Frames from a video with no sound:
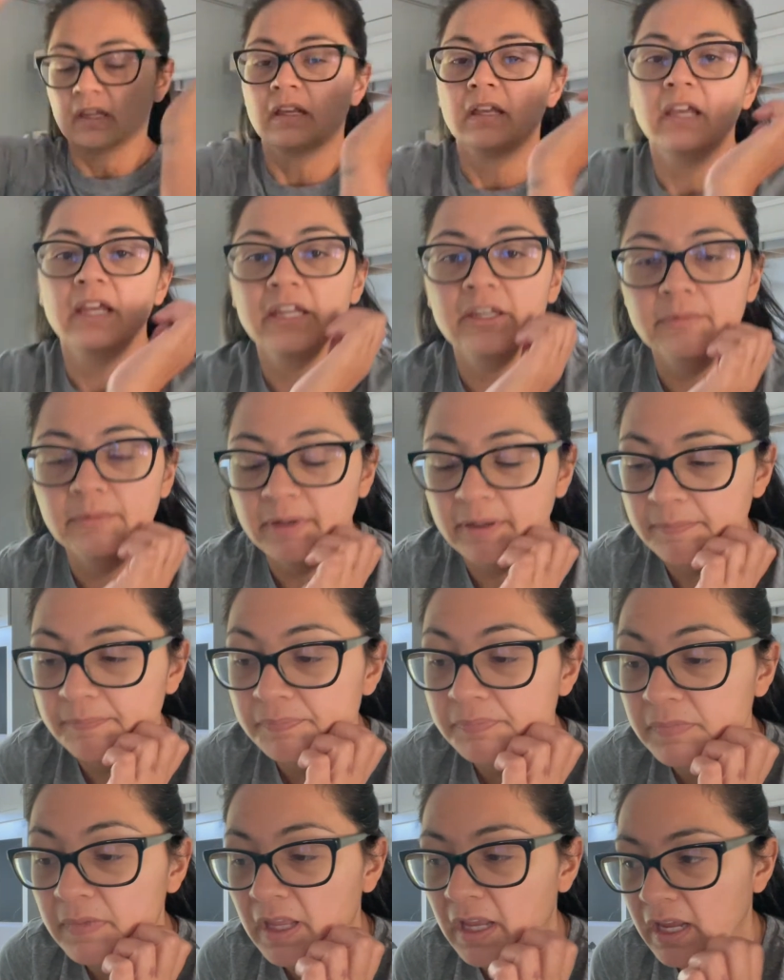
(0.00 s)
Anyway,
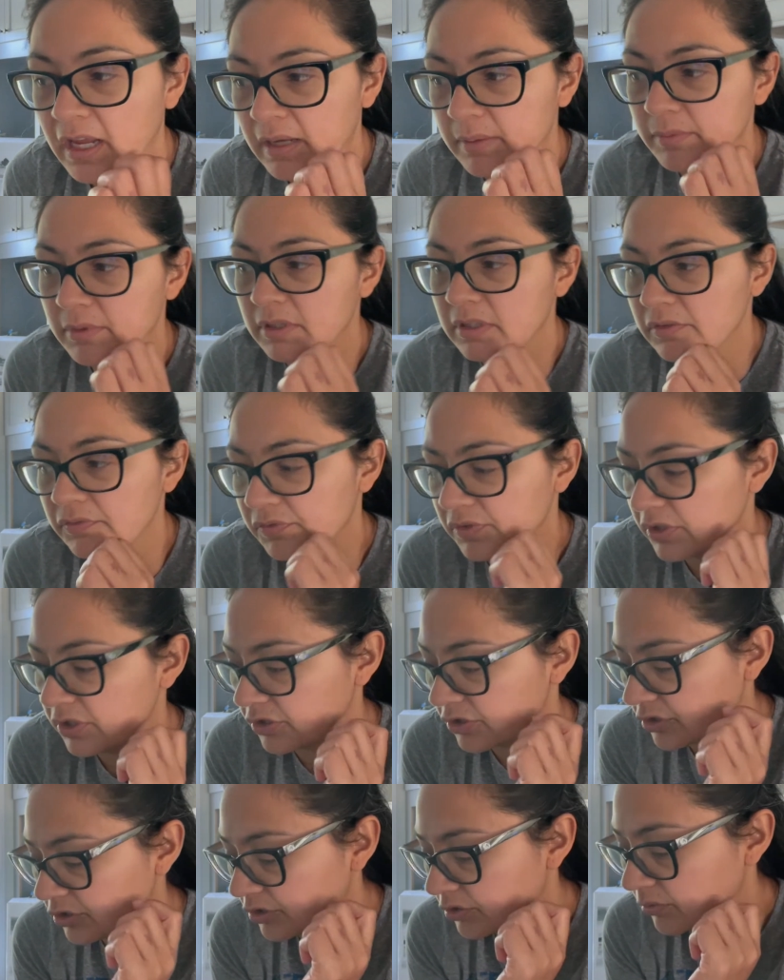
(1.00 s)
I'm gonna
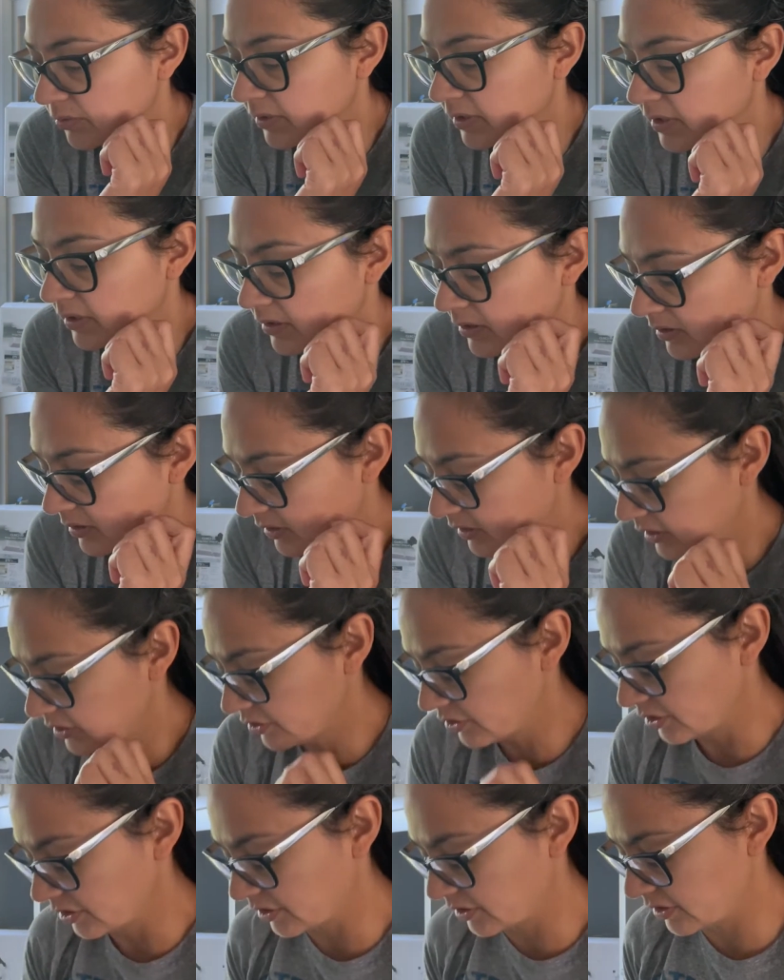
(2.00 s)
finish doing the
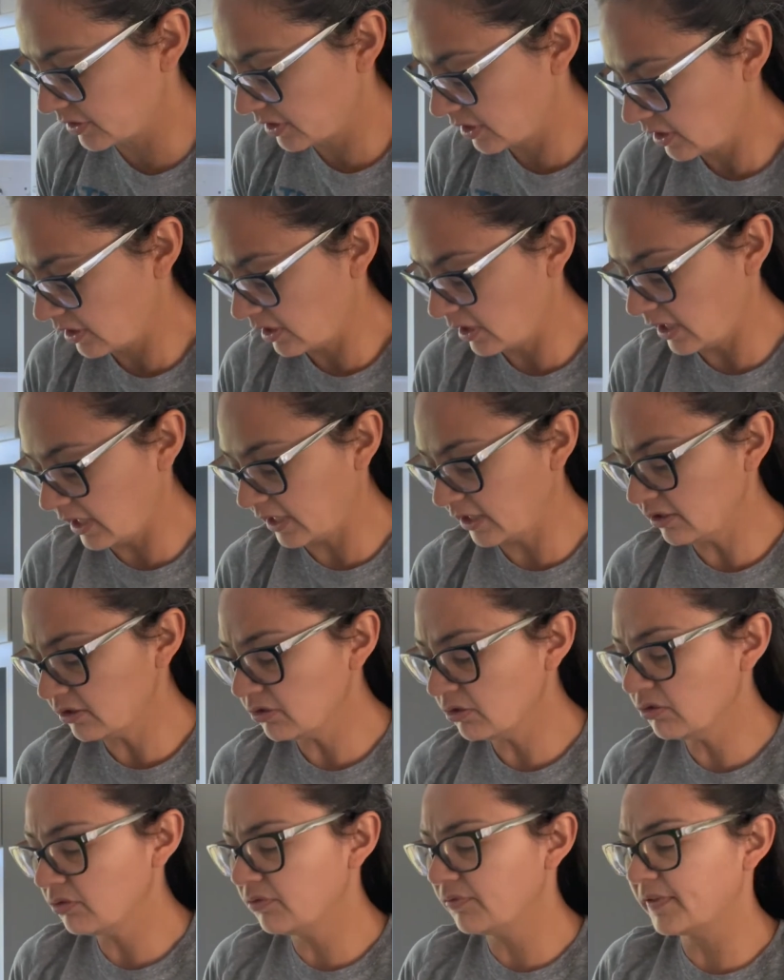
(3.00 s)
dishes. I don't
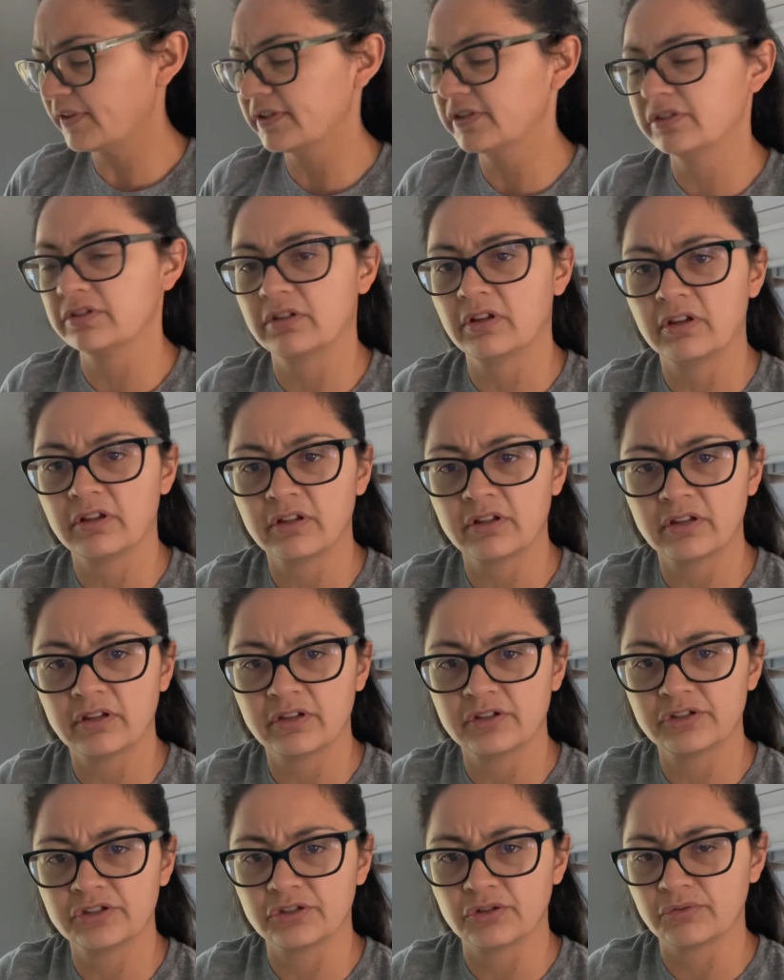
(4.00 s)
know if I saw
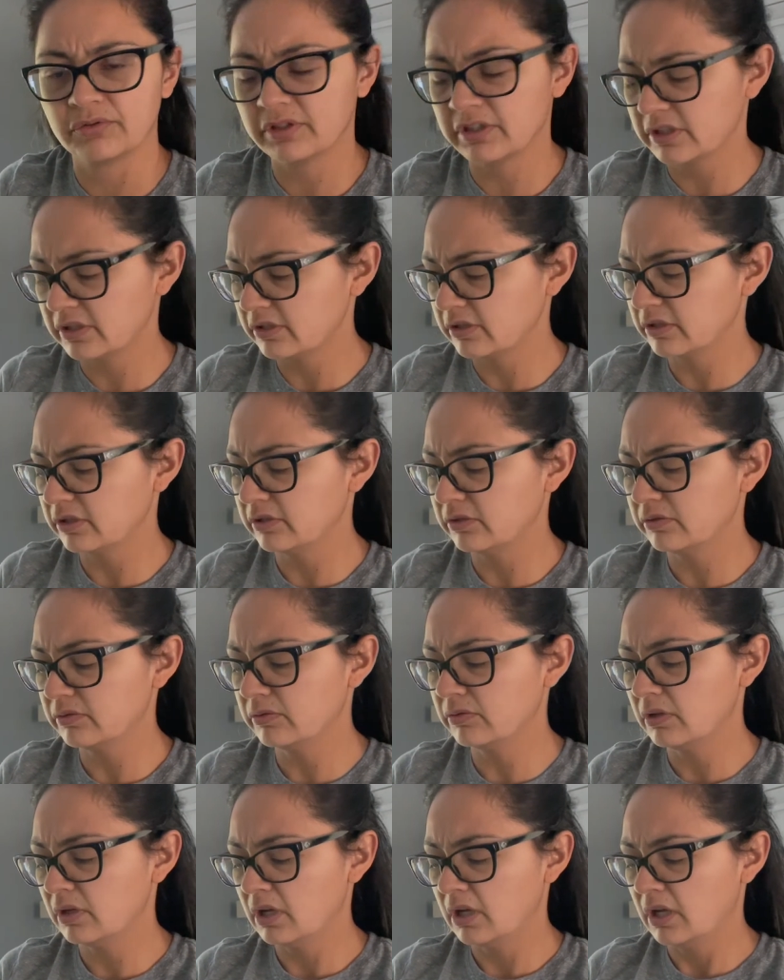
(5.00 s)
showed these to you
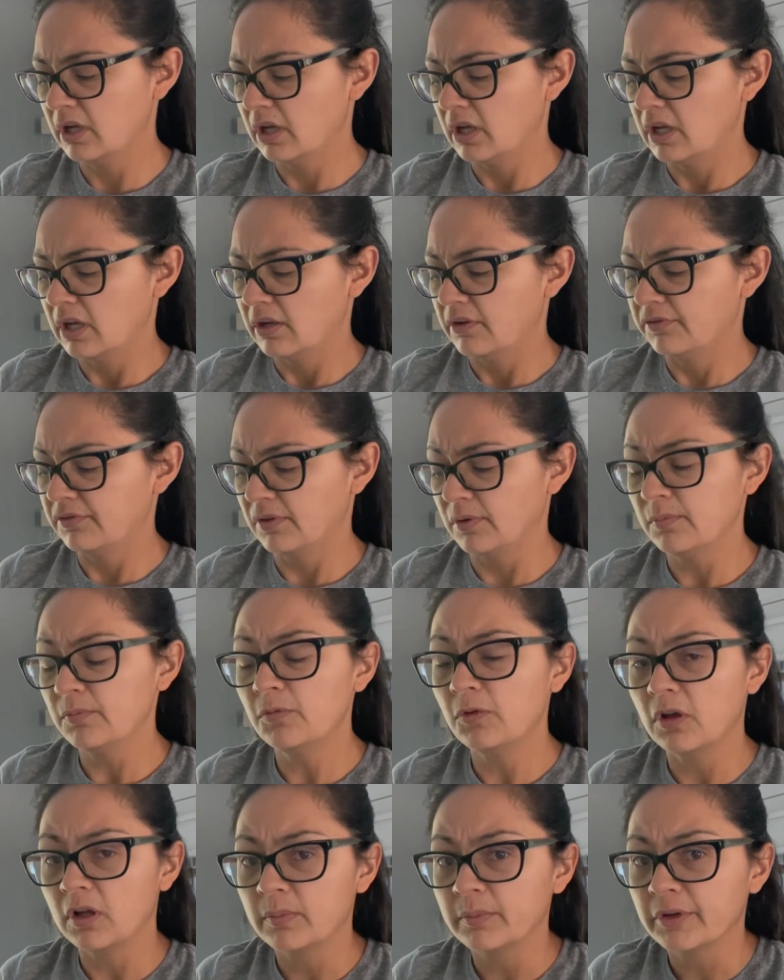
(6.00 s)
from
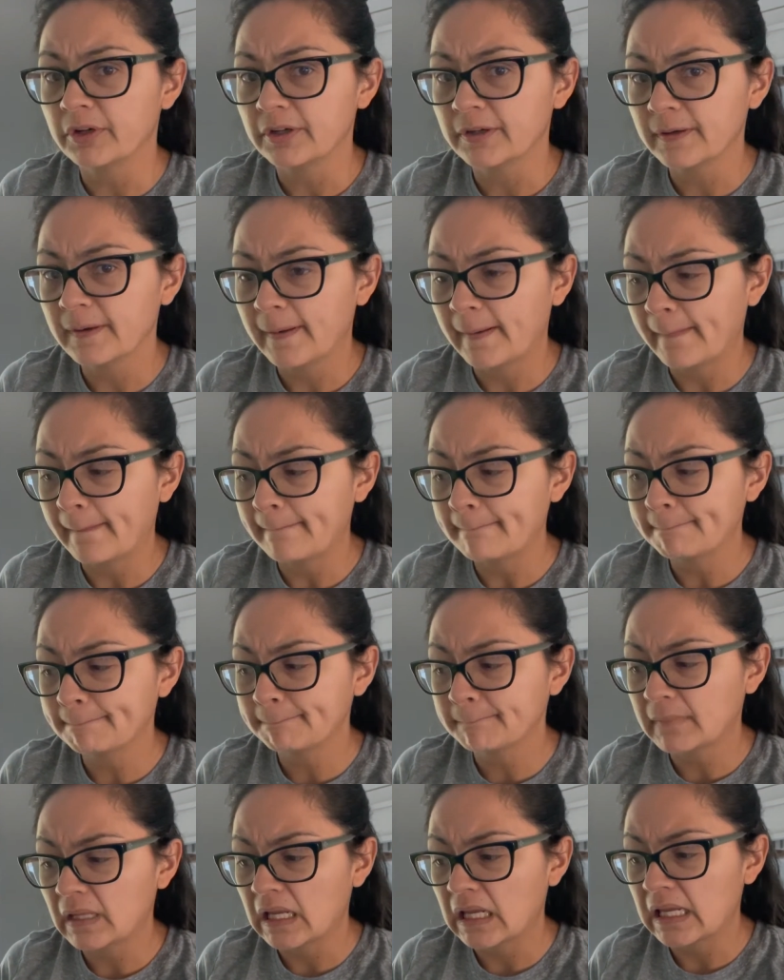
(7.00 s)
Walmart,
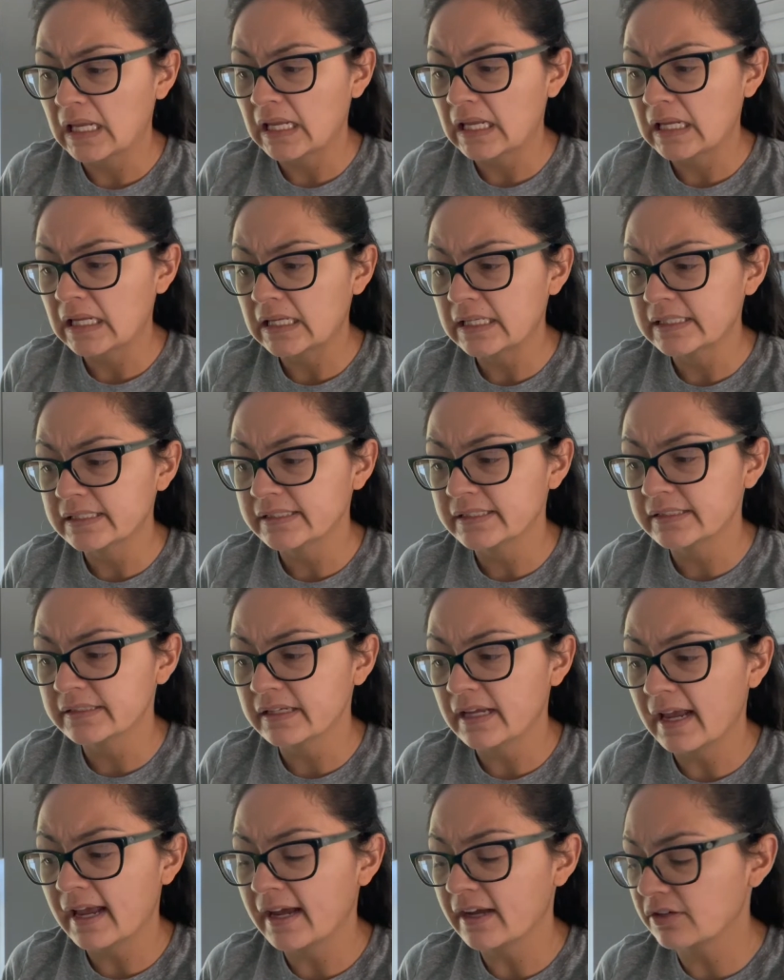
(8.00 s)
and
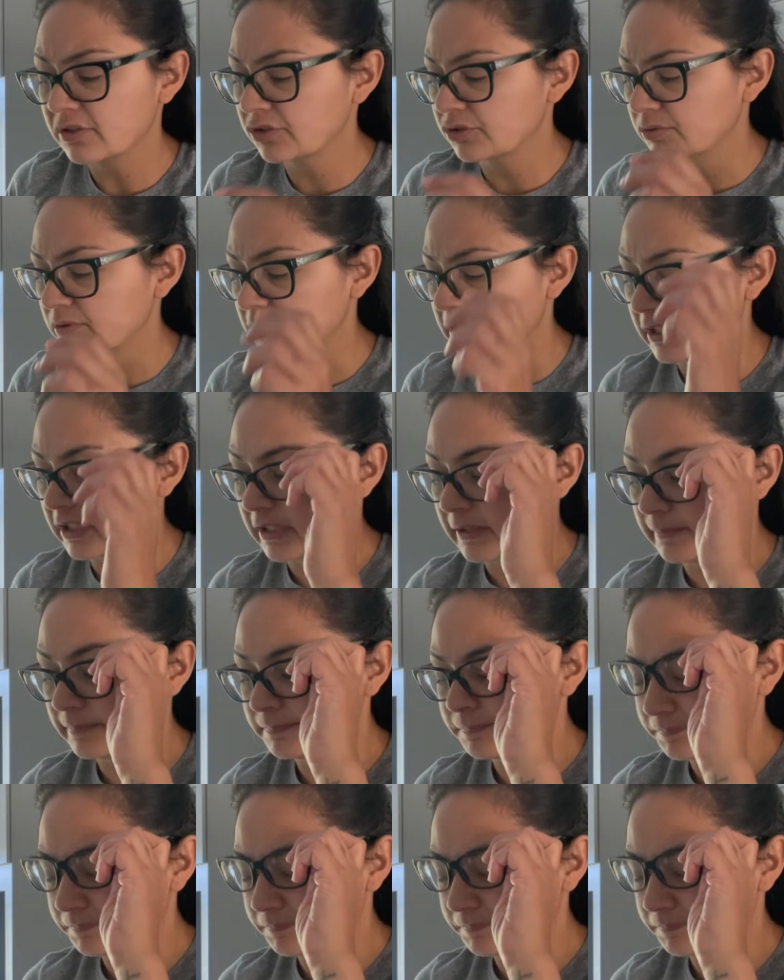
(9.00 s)
actually